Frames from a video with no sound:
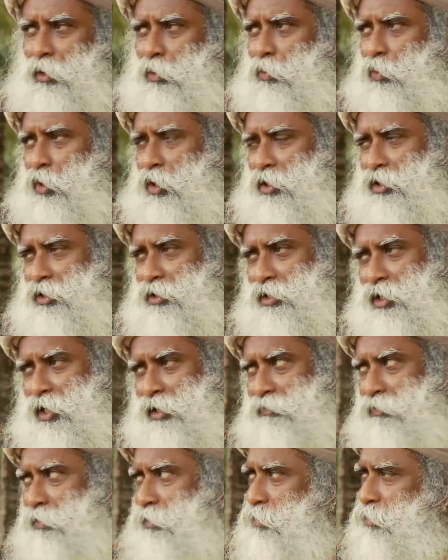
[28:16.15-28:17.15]
What is day
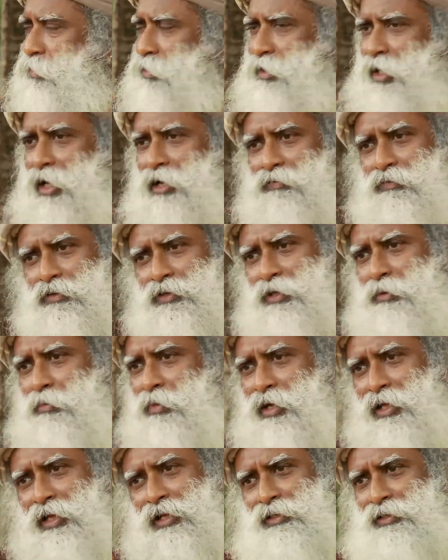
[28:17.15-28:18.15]
for you is night for
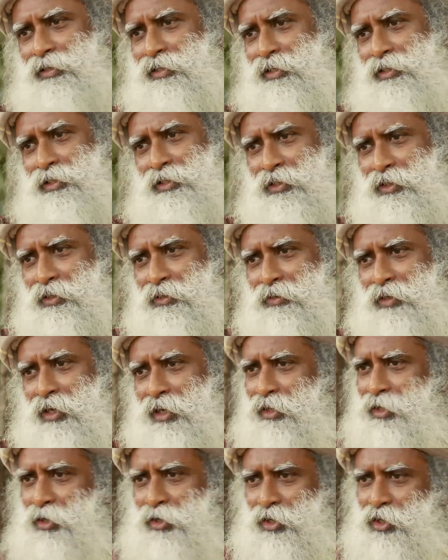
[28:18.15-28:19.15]
somebody else, isn't it?
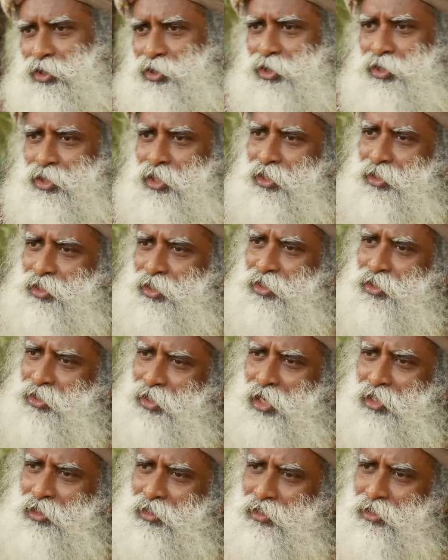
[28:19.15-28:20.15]
Another creature thinks it's
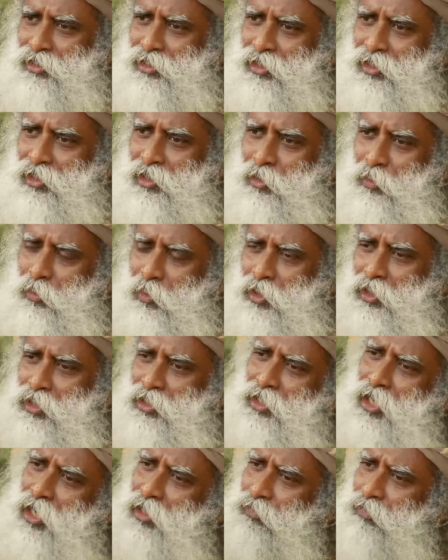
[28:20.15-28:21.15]
night. What is
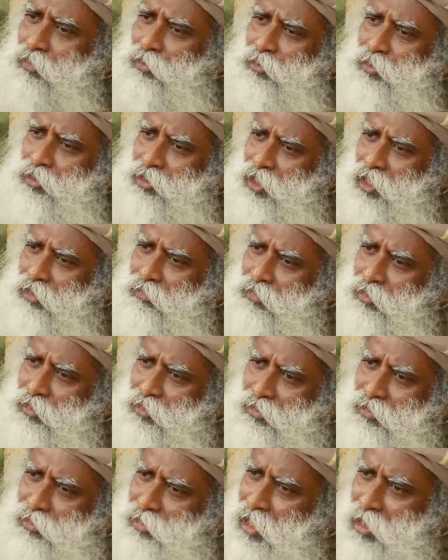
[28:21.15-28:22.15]
night for you is day for
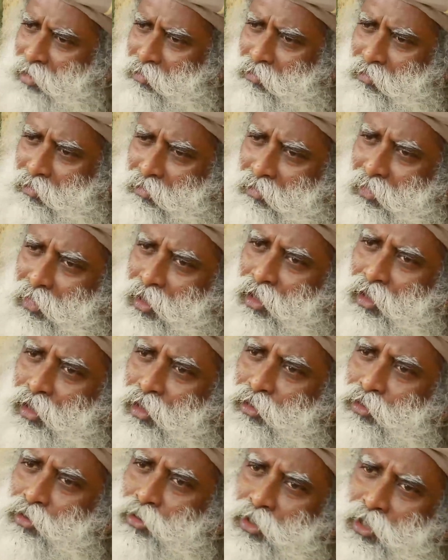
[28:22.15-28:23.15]
them.
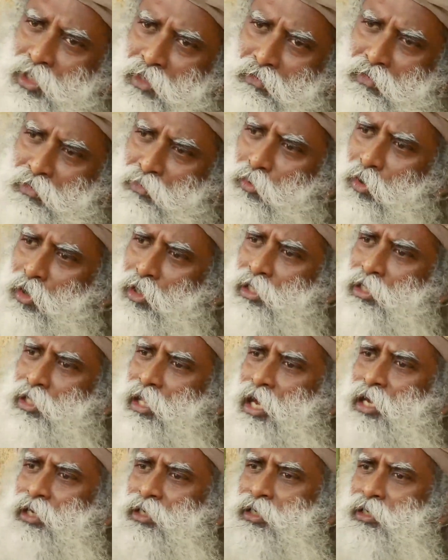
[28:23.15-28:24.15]
So even what is
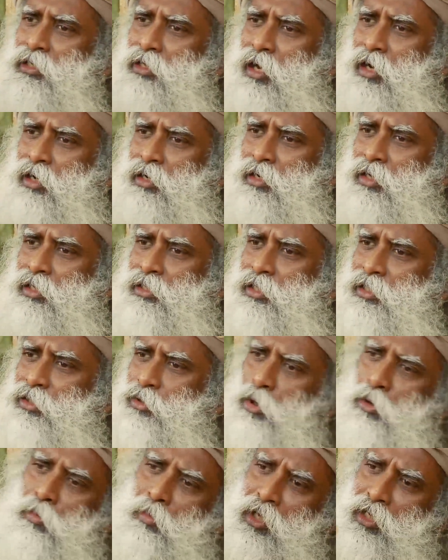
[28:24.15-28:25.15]
light and darkness is
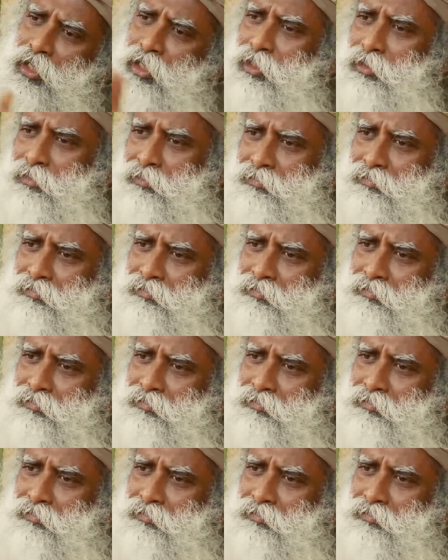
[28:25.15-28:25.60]
your making.